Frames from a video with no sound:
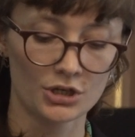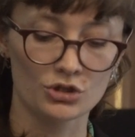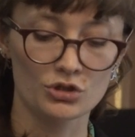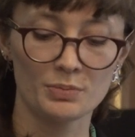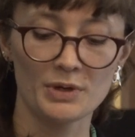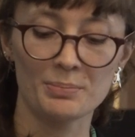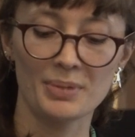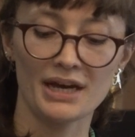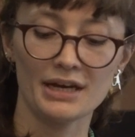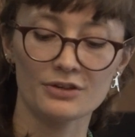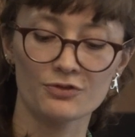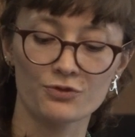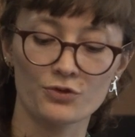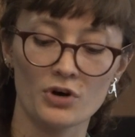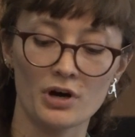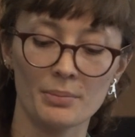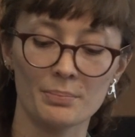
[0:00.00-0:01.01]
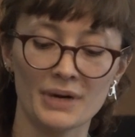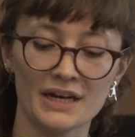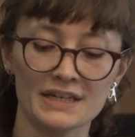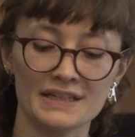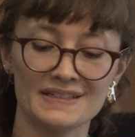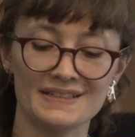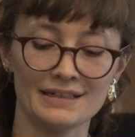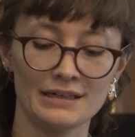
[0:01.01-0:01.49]
to be paid for by
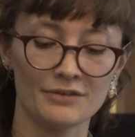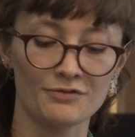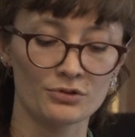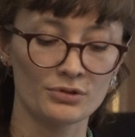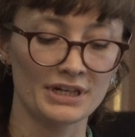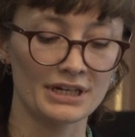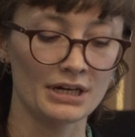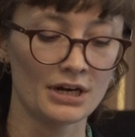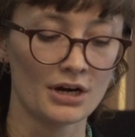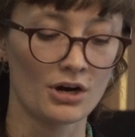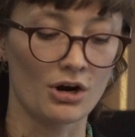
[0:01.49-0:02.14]
a delivery